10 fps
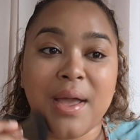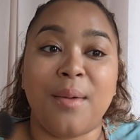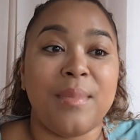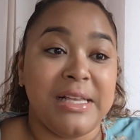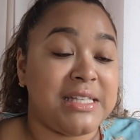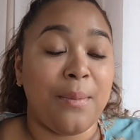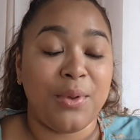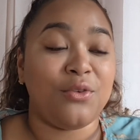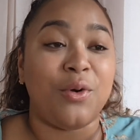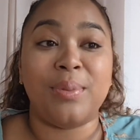amazing,
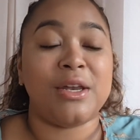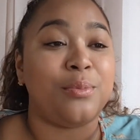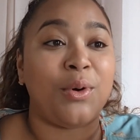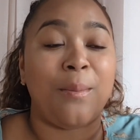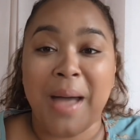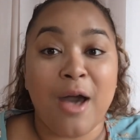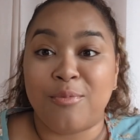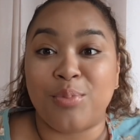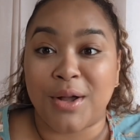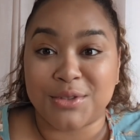beautiful, blendable
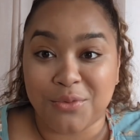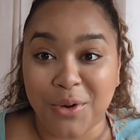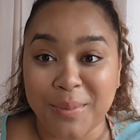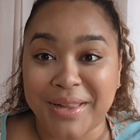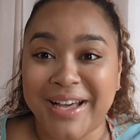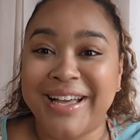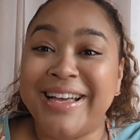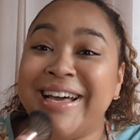matte bronzer formula.